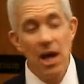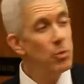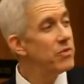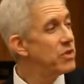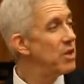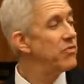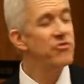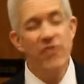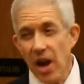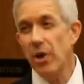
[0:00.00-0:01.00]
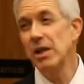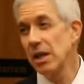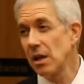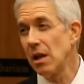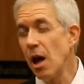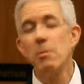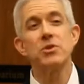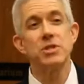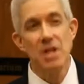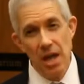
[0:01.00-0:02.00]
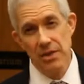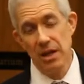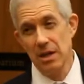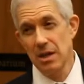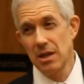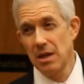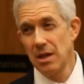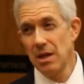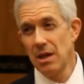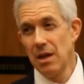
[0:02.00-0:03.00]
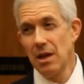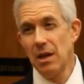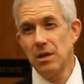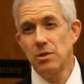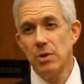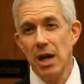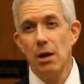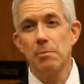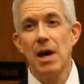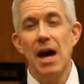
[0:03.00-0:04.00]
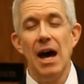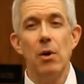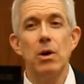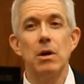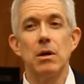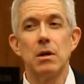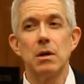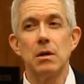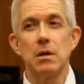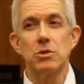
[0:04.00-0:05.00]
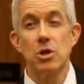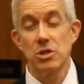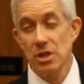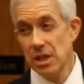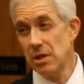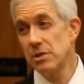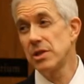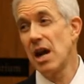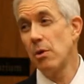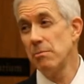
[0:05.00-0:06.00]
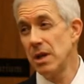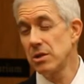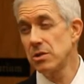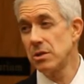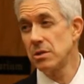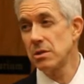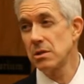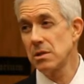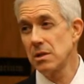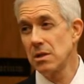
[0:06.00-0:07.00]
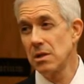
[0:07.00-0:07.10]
And we've done very little, almost nothing, to help our church leaders, our ministers,